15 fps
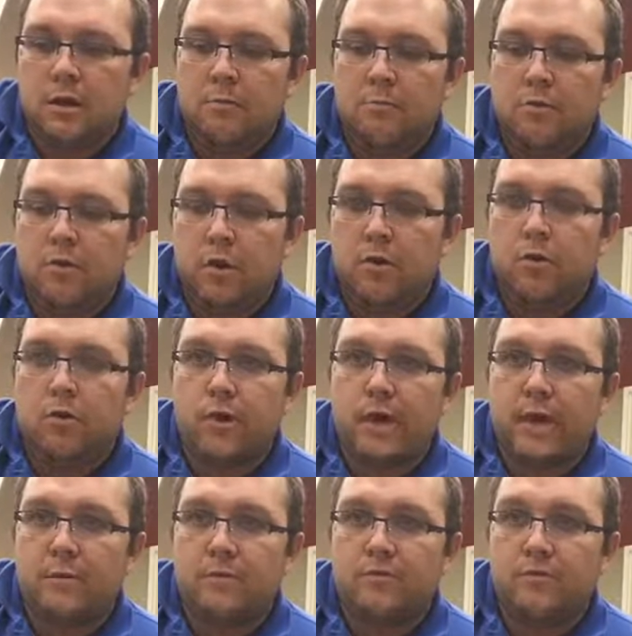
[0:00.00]

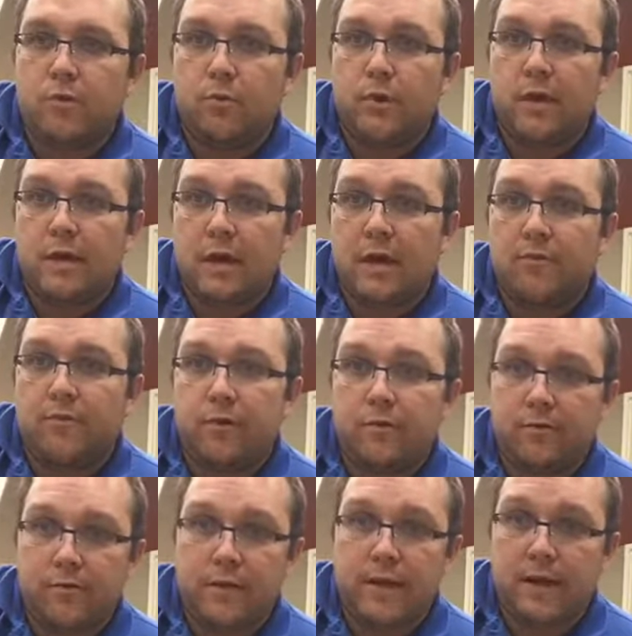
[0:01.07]
programs for recovering
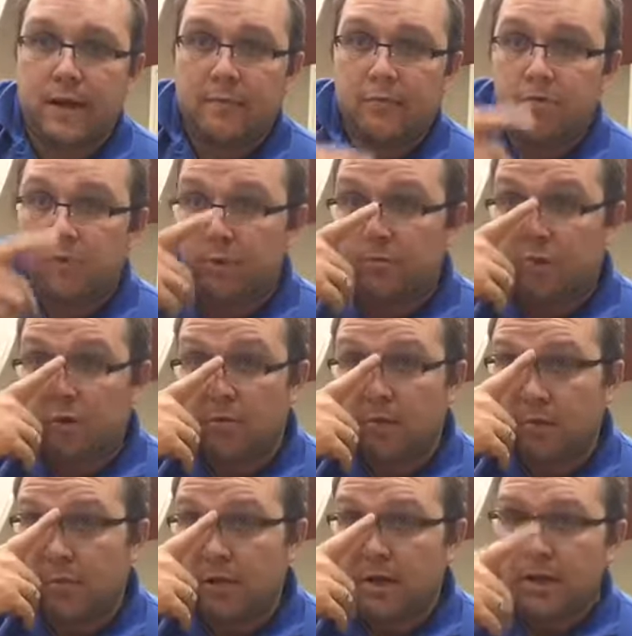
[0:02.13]
from a hamstring
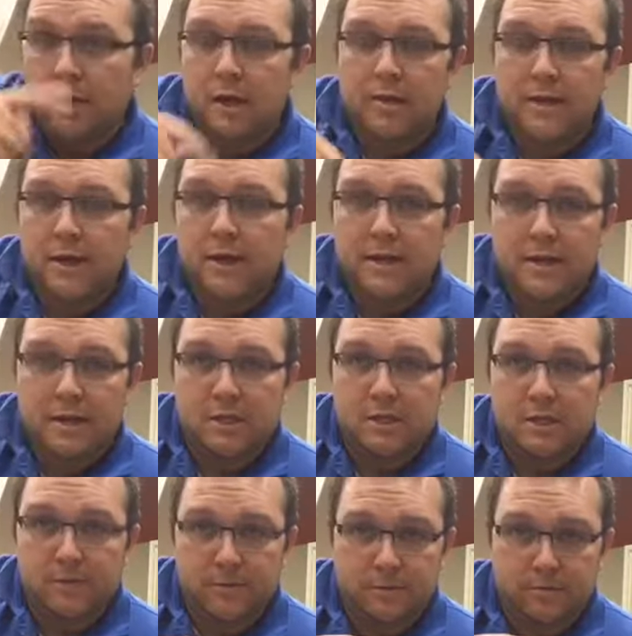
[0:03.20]
problem. And they can
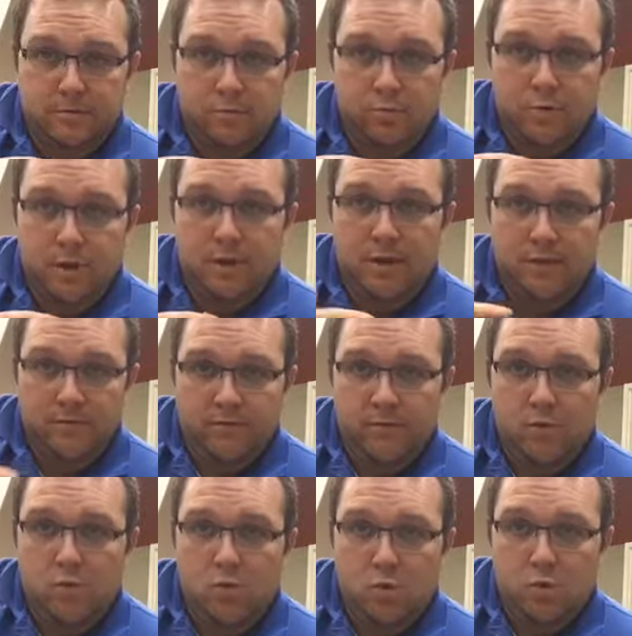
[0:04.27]
actually, although they
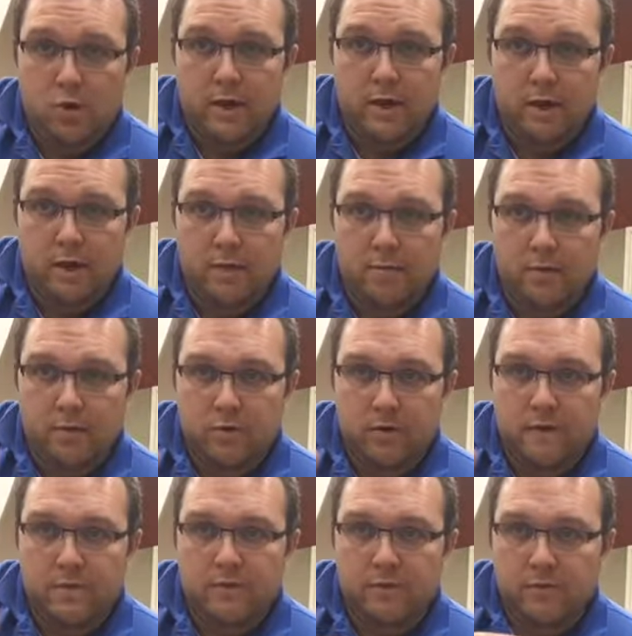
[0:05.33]
feel quite
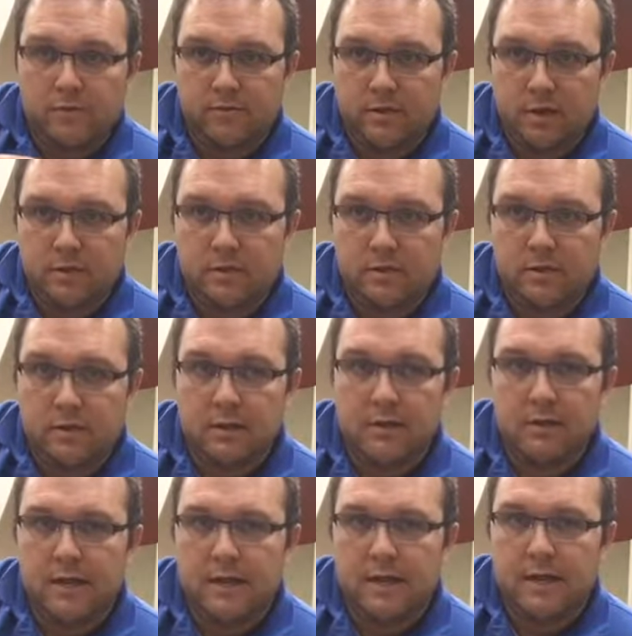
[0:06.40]
aggressive and advanced,
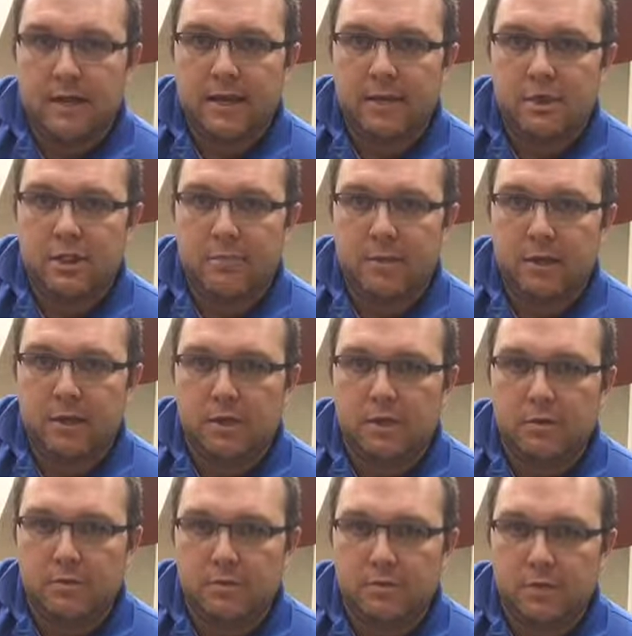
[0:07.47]
they can actually be
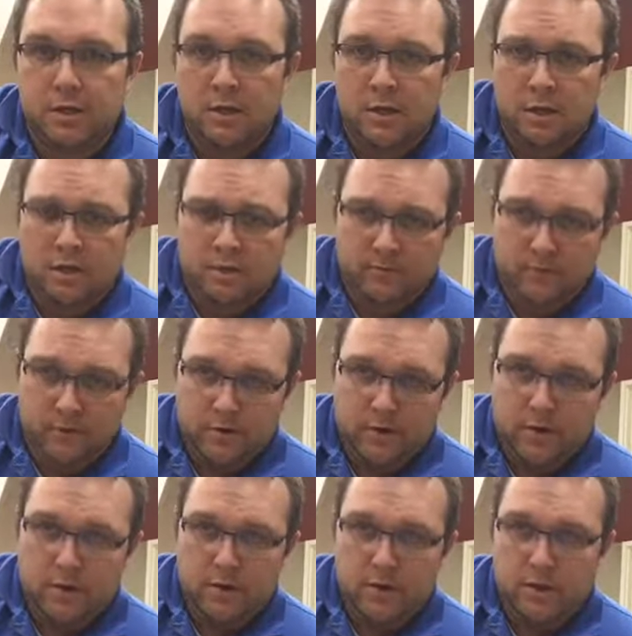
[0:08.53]
used
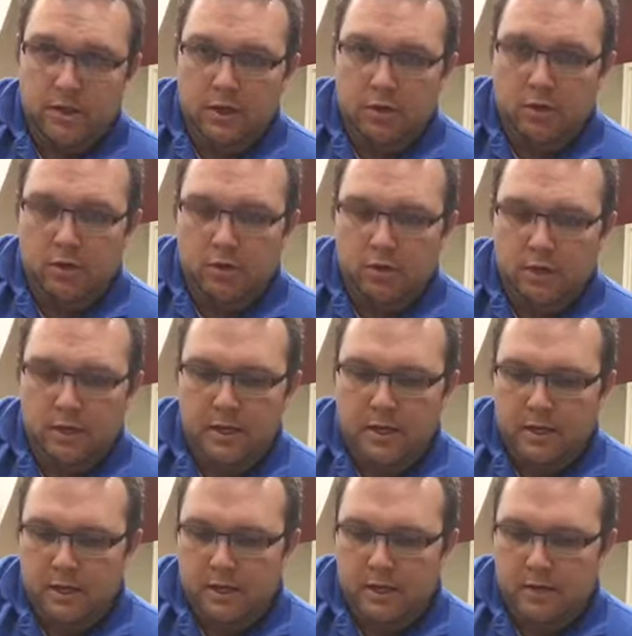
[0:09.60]
very early on
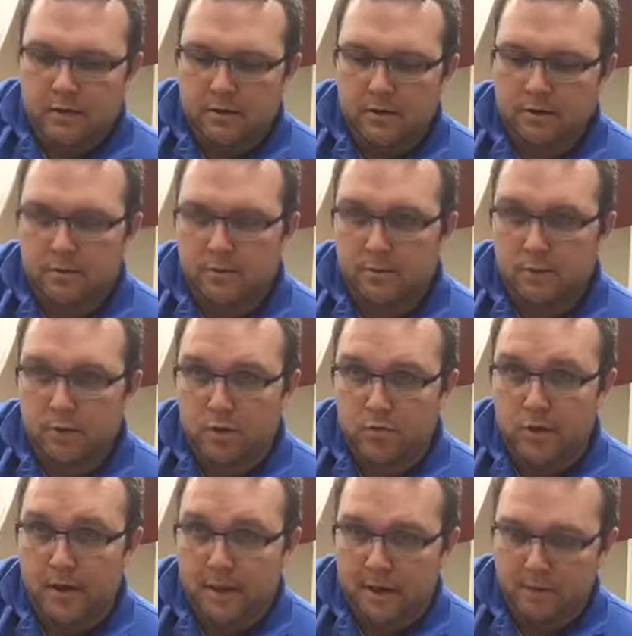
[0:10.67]
in someone's
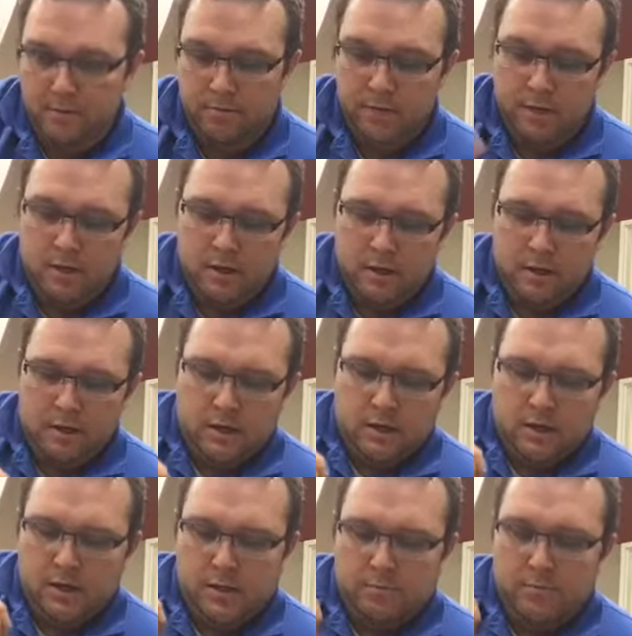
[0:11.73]
rehab.
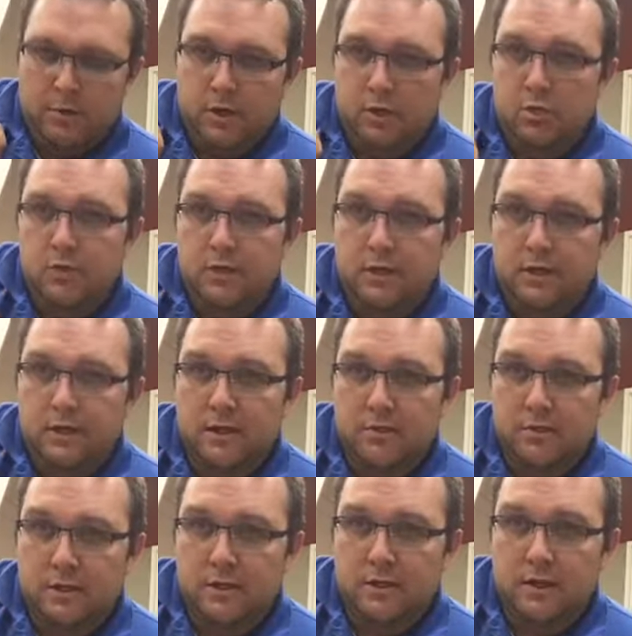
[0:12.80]
But it also
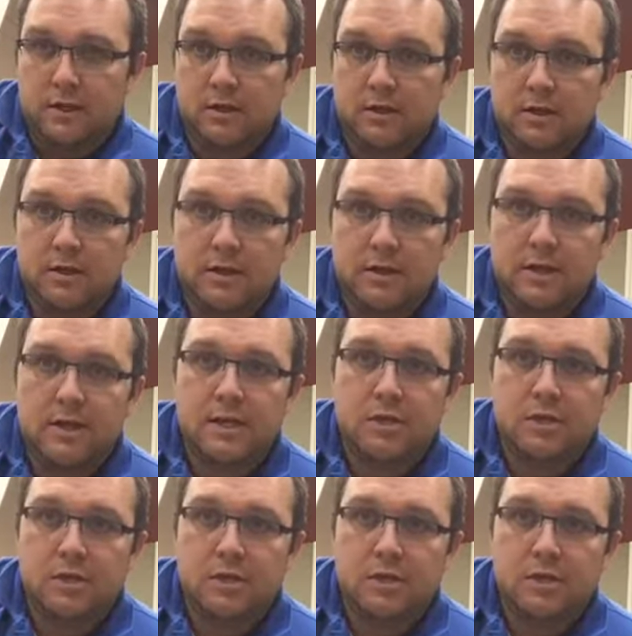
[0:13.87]
tells us that these